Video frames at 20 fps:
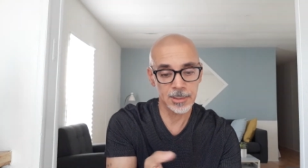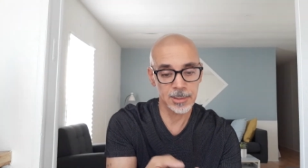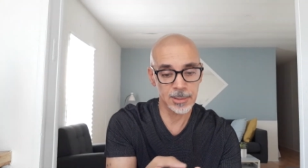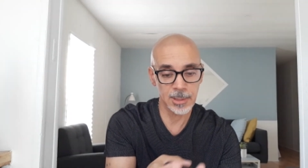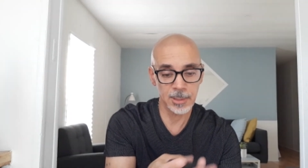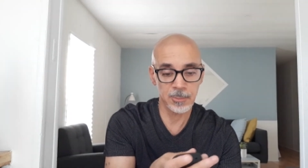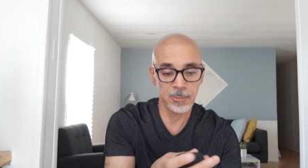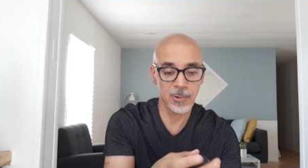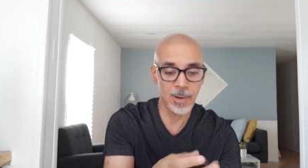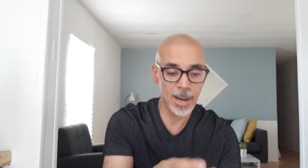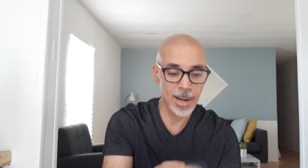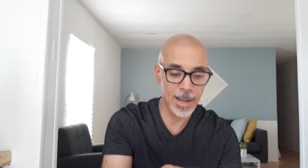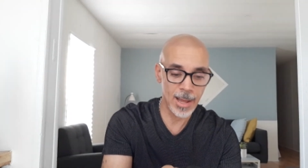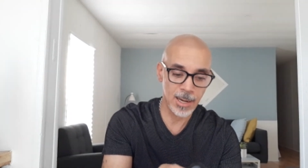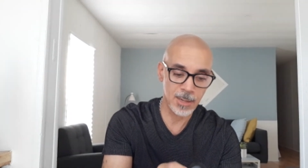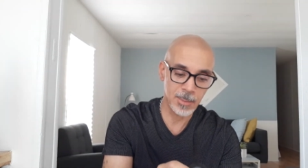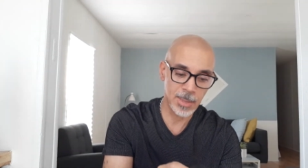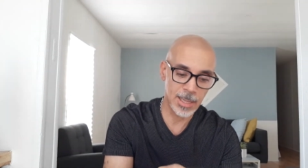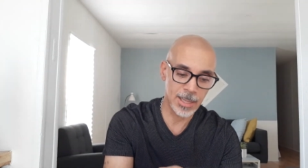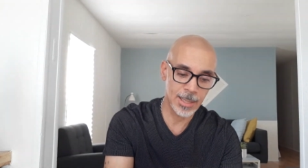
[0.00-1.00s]
Slip right out
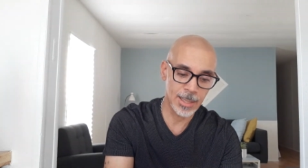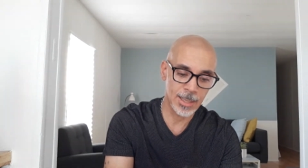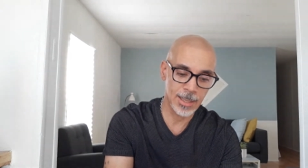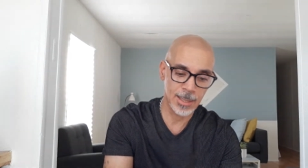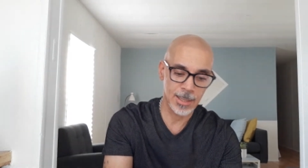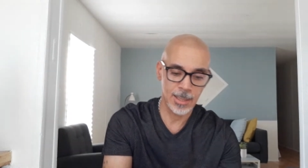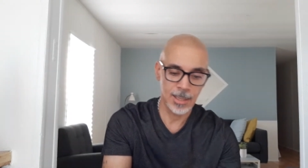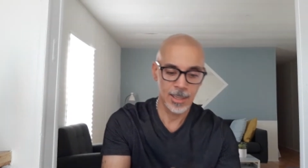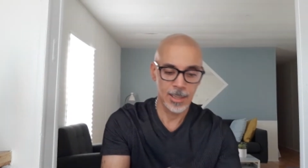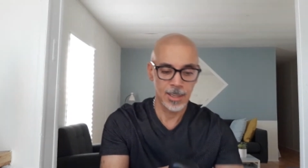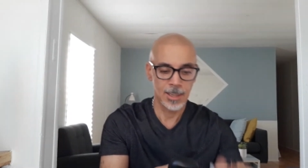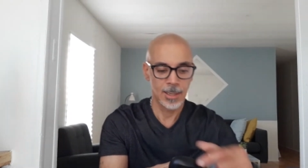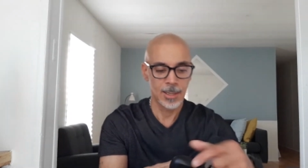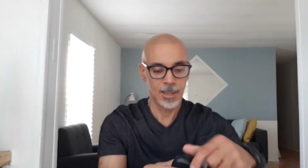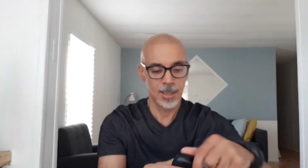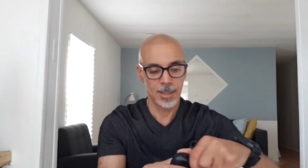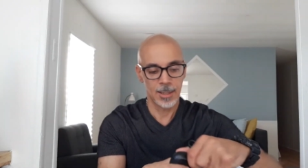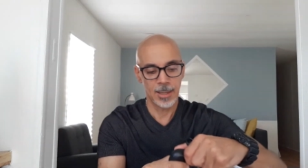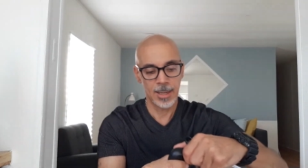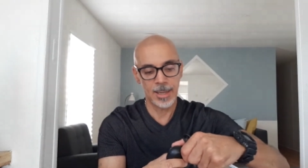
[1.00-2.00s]
of my hand.
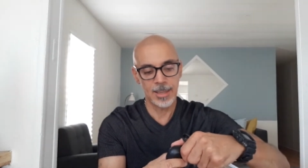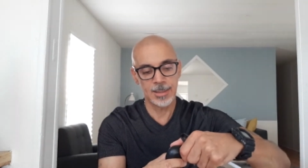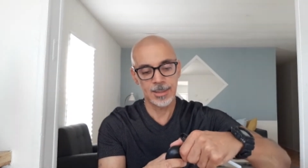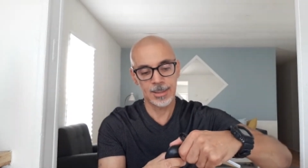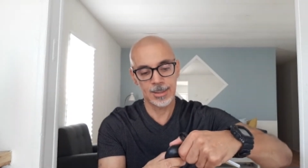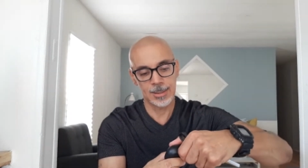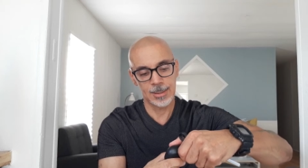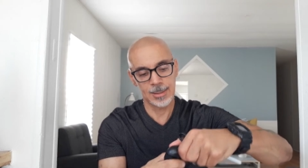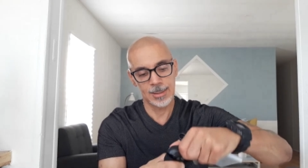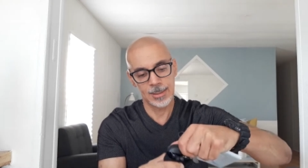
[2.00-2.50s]
Nice